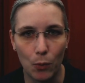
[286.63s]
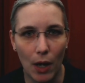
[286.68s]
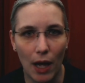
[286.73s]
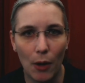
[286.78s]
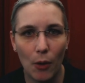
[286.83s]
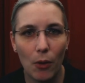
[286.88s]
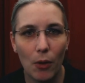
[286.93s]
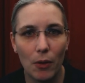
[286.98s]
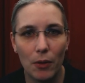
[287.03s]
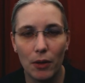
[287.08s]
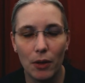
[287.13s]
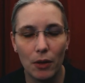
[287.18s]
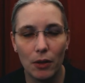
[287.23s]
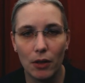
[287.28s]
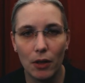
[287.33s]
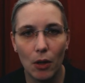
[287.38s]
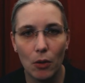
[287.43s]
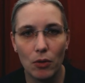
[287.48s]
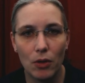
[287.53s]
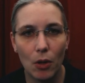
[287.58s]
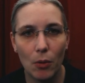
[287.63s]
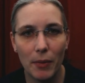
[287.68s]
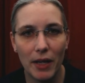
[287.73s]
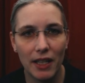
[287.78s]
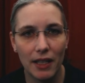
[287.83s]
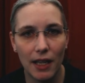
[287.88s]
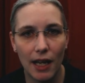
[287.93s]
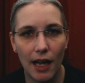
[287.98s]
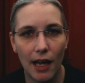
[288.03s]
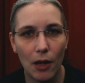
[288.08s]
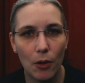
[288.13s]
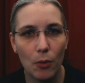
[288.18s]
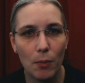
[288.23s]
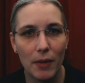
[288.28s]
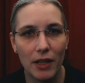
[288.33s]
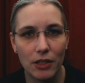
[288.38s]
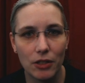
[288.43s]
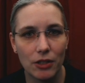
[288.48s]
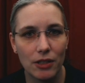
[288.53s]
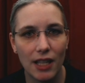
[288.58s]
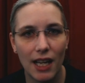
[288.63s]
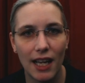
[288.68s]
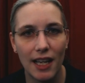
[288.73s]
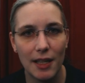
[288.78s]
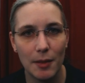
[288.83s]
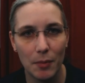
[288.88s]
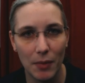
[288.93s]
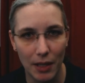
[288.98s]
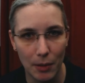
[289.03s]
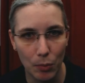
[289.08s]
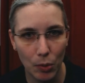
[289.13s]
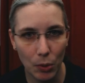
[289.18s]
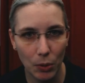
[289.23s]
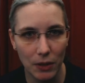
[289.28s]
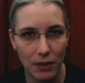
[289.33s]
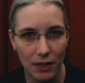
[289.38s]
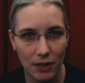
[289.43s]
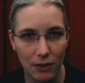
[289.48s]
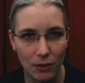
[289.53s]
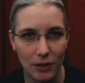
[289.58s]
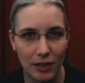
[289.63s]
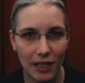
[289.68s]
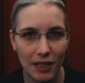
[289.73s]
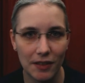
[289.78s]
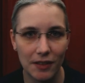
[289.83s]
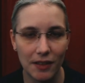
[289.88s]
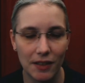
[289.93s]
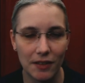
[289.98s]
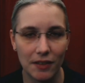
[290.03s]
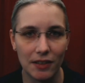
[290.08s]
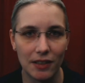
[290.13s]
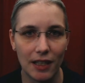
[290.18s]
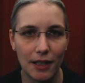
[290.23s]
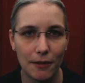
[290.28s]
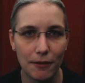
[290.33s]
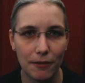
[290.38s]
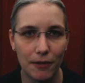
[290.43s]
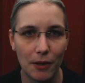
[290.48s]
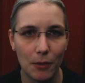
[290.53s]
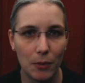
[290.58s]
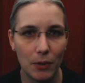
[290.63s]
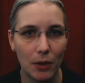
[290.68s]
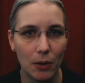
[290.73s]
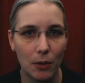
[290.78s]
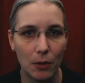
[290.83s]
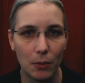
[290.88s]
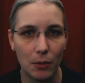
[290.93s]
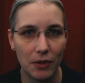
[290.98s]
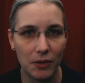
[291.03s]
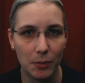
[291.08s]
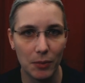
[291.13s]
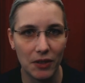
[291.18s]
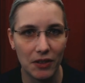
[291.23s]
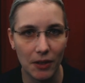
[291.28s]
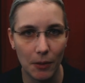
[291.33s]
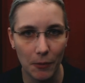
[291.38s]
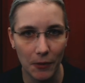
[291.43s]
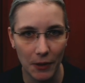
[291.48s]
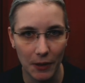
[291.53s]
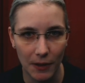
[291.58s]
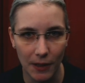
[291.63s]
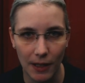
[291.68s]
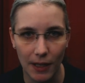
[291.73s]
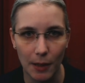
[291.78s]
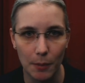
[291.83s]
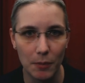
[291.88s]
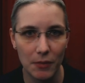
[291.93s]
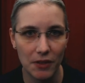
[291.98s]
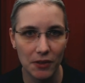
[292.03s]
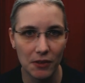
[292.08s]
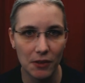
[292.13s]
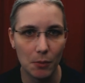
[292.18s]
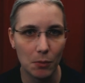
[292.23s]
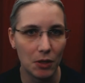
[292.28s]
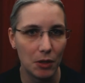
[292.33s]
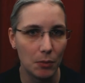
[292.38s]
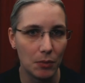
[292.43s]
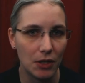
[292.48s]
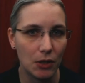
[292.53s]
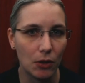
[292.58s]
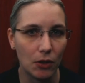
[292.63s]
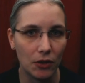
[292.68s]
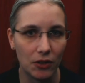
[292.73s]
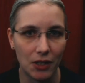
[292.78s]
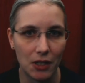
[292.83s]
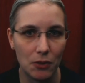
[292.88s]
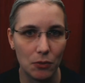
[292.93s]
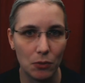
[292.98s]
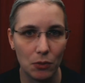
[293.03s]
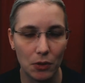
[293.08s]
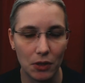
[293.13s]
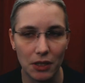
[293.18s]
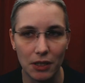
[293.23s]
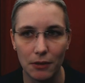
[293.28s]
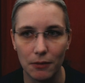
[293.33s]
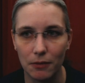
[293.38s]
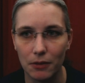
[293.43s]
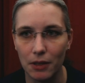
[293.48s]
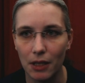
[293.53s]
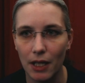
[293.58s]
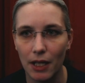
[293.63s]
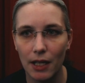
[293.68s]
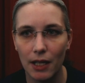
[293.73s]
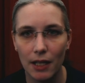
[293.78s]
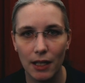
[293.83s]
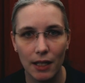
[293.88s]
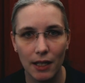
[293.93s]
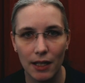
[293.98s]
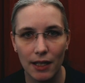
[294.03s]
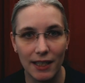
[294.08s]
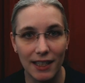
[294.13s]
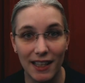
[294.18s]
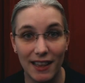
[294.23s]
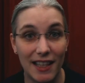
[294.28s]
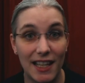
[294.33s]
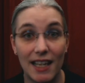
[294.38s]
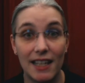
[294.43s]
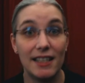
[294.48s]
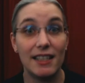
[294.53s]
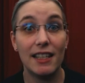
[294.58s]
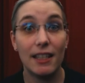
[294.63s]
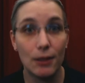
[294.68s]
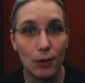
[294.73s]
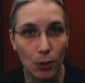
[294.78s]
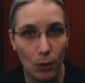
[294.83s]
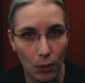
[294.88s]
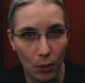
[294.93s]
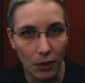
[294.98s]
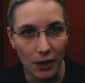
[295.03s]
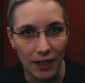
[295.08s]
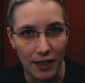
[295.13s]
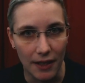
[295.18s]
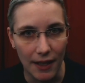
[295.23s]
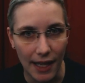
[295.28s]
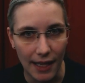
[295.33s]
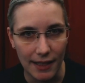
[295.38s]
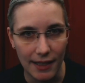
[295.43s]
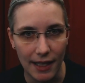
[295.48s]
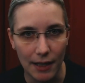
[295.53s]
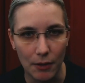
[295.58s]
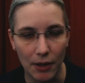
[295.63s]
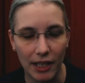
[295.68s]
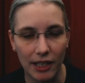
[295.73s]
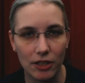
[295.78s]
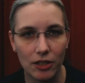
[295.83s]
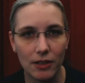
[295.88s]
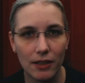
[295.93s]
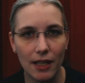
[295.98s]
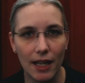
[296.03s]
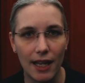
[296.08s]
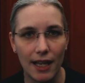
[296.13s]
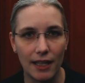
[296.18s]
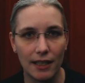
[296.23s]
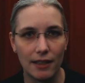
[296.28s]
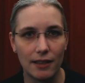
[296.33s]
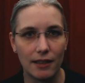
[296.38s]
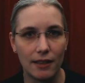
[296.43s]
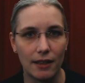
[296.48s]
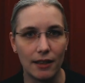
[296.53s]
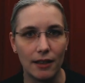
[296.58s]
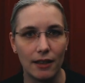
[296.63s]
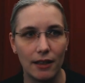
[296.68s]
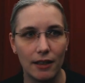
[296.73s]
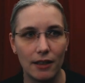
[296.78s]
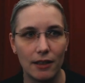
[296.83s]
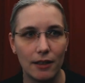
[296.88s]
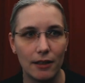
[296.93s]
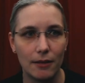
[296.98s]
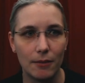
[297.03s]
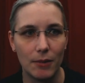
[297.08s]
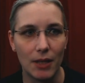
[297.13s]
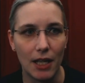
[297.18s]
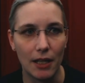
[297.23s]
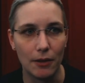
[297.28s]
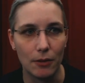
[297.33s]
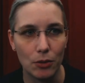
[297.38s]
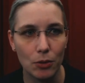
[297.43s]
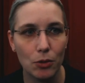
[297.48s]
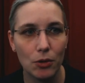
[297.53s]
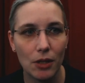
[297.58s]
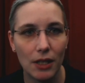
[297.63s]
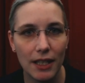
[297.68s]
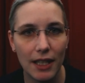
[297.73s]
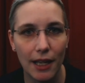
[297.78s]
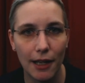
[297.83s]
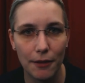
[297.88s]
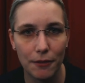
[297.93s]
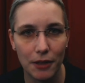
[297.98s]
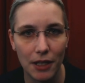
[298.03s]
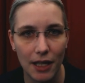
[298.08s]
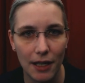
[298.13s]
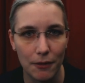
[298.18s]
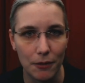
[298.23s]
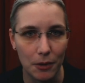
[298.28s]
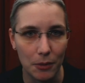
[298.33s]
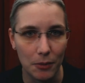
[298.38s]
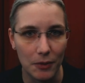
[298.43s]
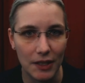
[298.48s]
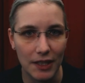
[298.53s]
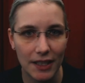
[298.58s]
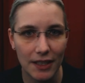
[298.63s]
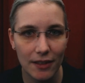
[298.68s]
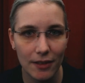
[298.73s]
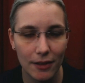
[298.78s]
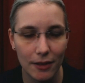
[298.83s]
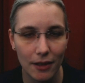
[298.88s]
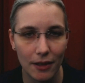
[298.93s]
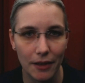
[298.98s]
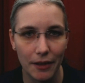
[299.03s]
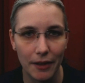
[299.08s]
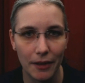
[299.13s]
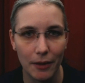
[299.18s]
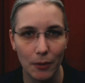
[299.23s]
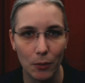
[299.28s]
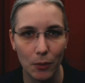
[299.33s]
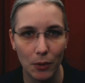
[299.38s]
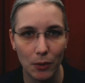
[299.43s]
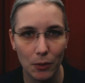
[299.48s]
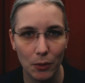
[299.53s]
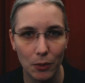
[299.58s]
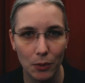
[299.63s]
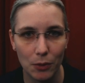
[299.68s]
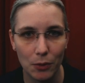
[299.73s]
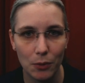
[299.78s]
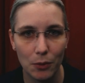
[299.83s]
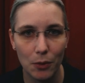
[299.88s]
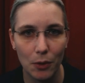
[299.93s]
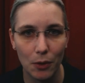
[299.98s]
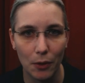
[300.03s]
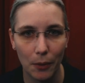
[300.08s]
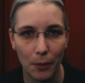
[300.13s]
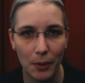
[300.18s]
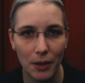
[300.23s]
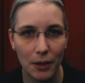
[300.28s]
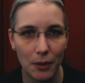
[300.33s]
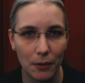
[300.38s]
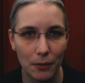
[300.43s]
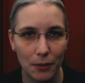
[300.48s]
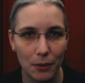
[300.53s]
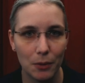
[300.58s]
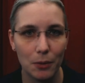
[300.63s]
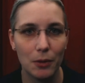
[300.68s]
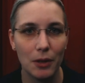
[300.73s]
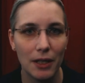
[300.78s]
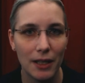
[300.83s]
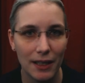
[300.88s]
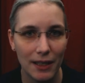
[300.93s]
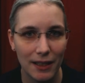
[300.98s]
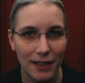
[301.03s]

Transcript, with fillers: how no, no, matter how much time i put into testing stuff there will always be something that i miss simply because i do not even get the idea to look in that direction. And uh, yeah, usually after every release, uh, one or two or three of you